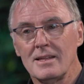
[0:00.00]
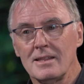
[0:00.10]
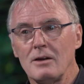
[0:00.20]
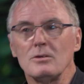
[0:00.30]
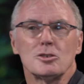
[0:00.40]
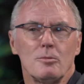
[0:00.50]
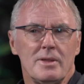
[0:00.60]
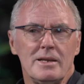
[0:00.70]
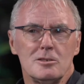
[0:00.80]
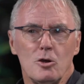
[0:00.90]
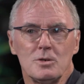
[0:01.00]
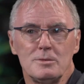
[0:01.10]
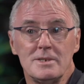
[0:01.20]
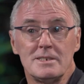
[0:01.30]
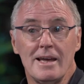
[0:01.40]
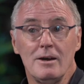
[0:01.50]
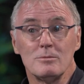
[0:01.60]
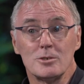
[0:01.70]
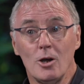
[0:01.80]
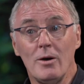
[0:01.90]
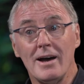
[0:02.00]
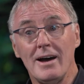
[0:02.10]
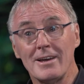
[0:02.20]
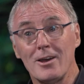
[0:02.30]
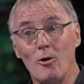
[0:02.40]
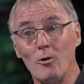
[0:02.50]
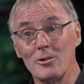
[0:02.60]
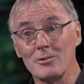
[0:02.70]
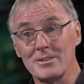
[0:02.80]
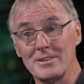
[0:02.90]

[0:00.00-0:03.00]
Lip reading: was something he's always missed out. So I called,